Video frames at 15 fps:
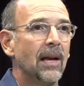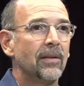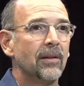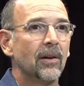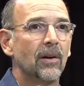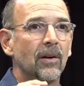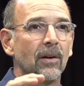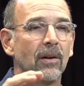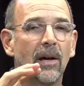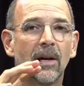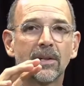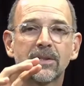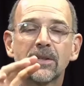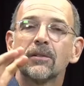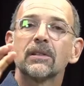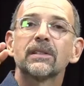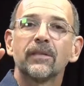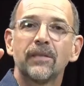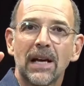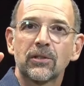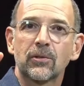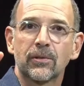And there are a
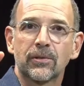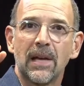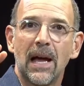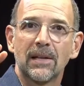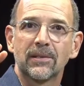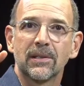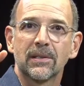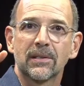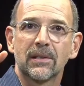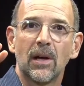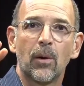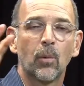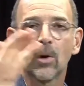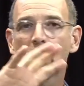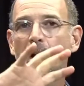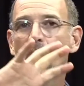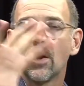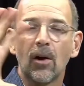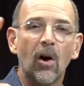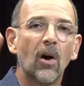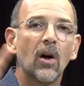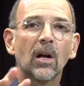series of exercises that work
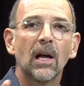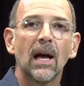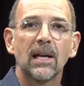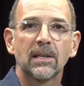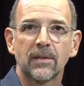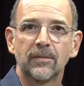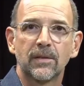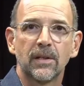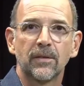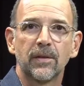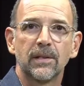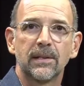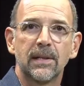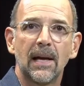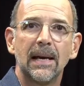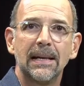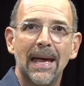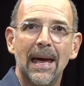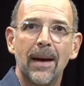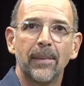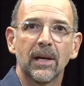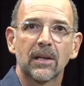on all kinds of different
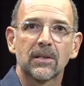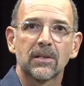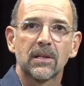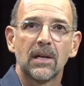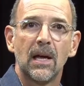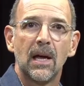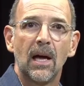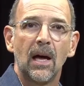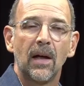dynamics